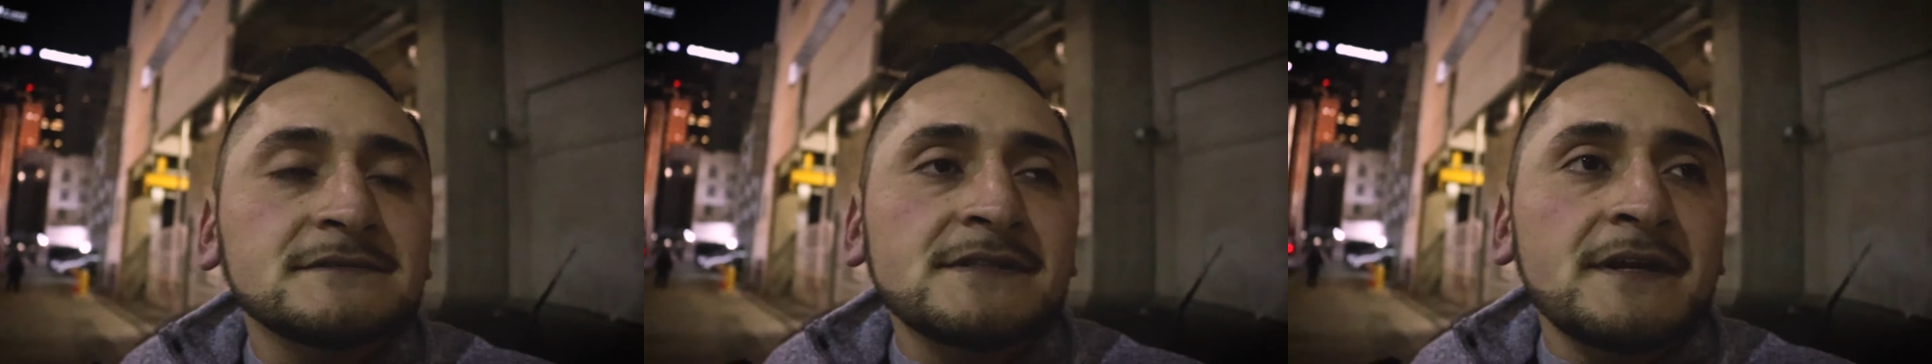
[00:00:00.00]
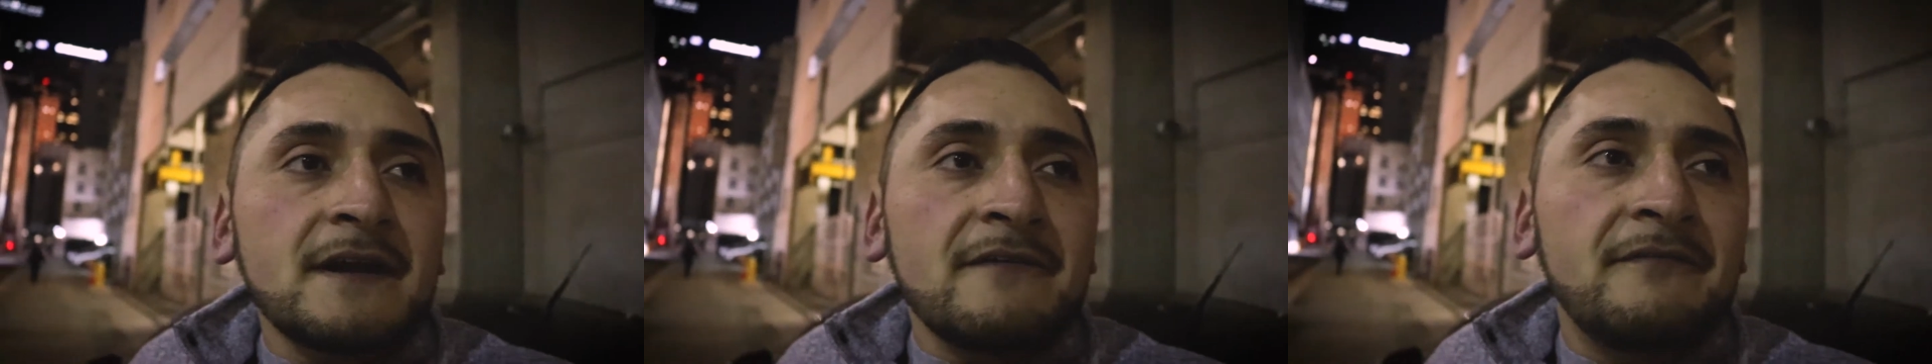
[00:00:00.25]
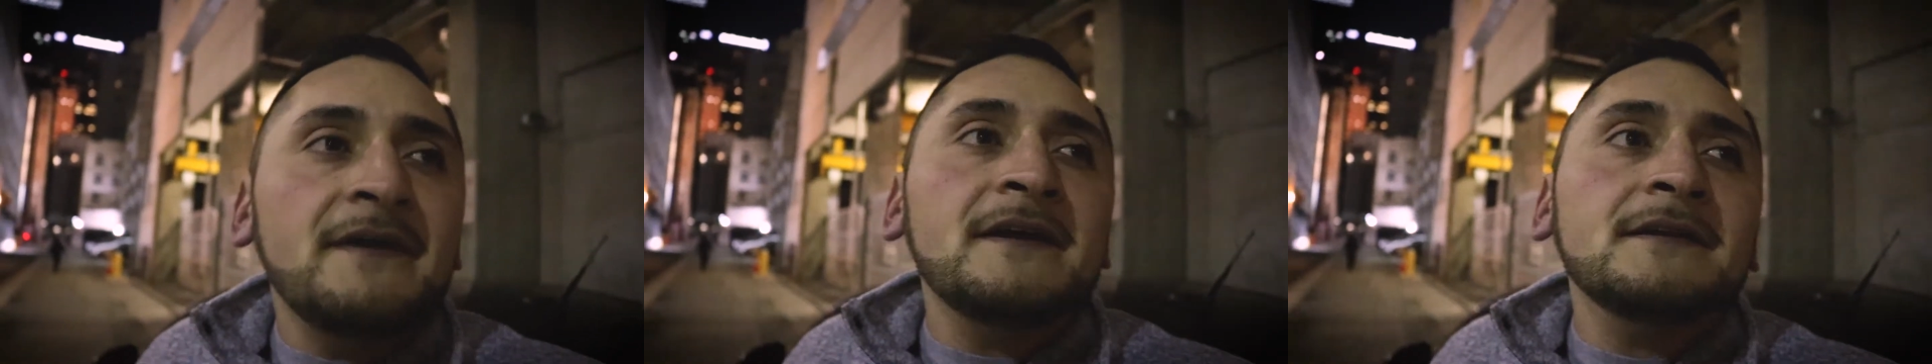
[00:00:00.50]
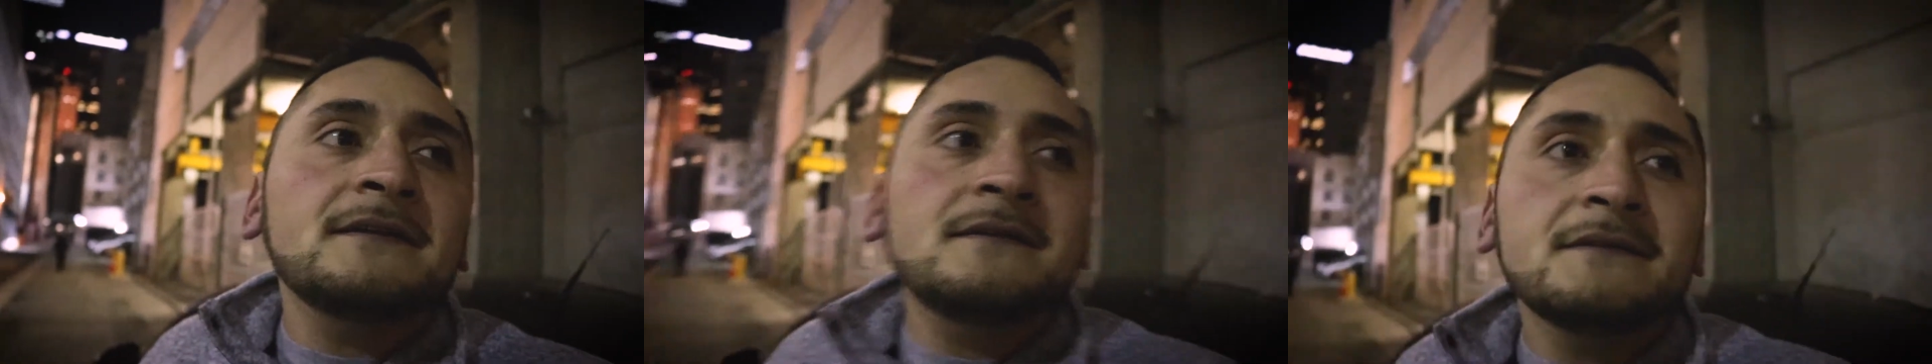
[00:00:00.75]
the
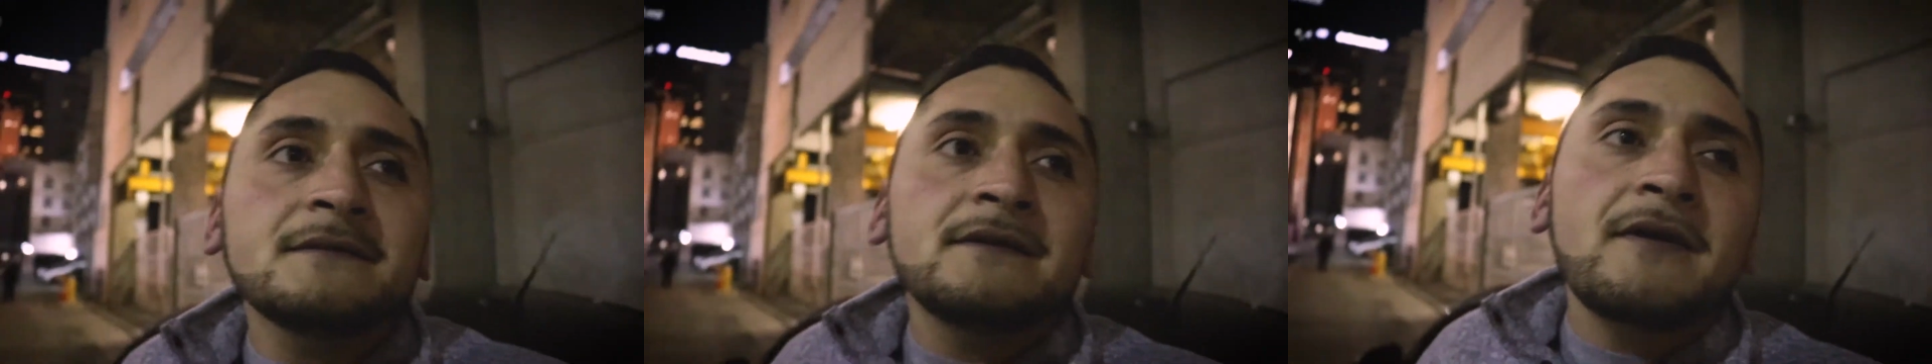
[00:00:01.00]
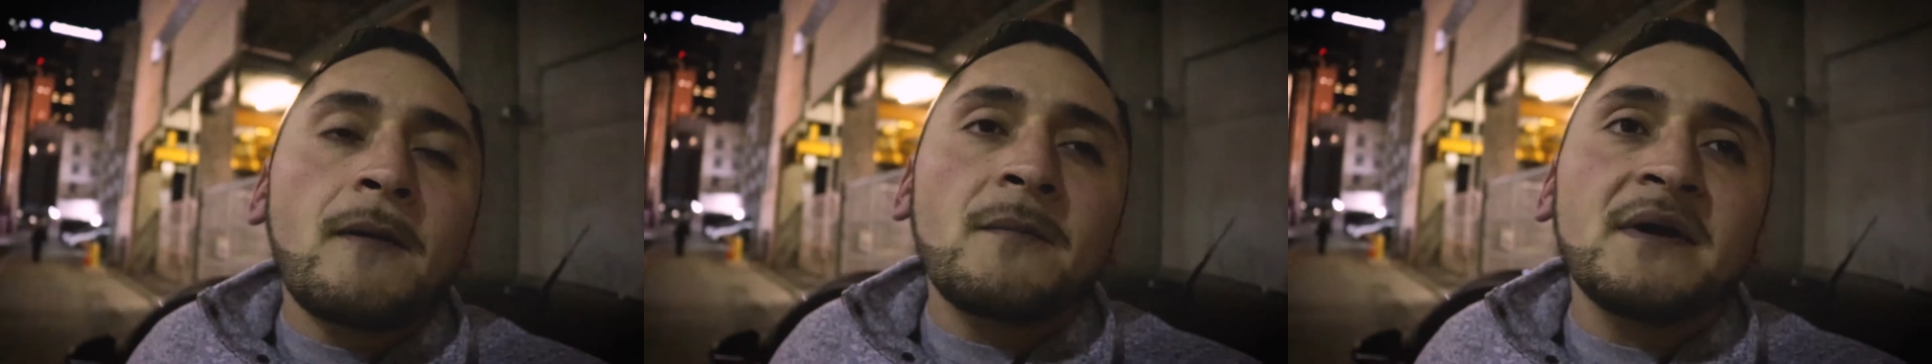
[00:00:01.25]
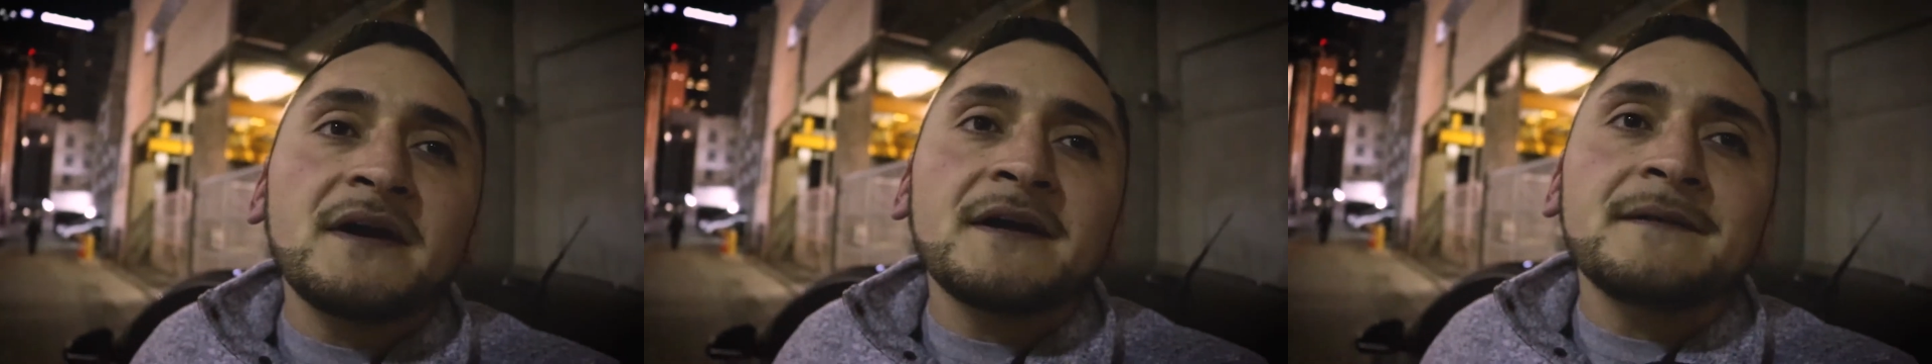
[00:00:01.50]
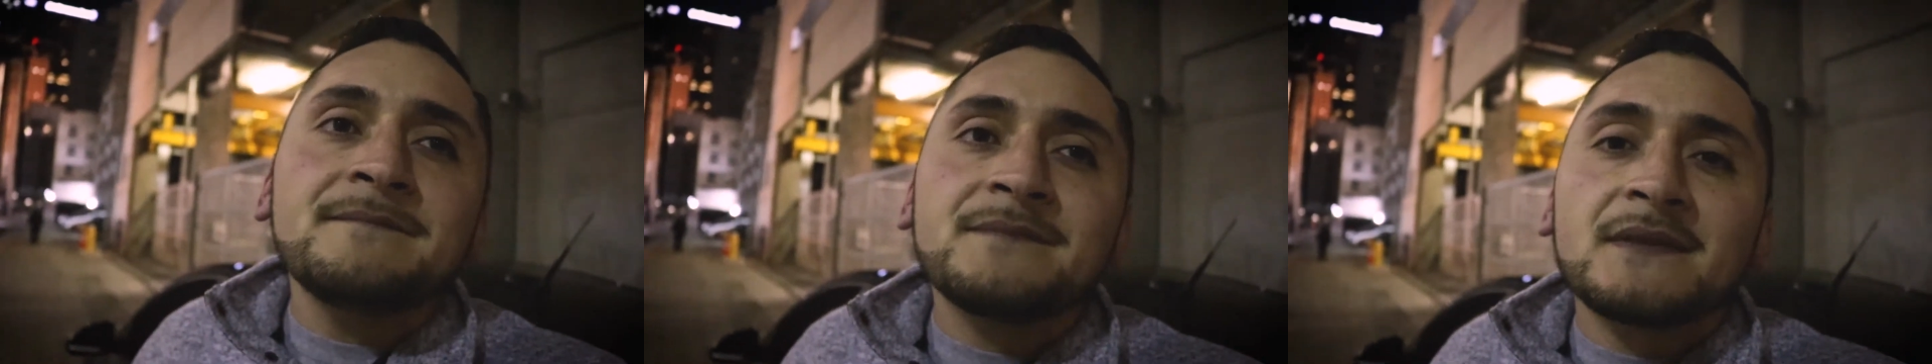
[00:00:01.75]
event,
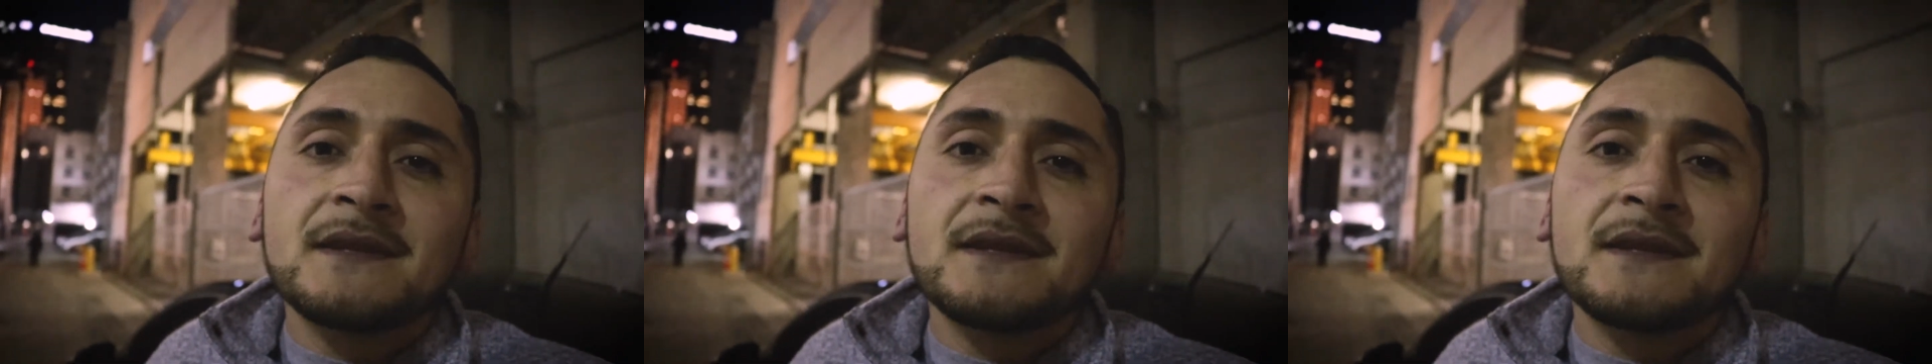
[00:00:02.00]
but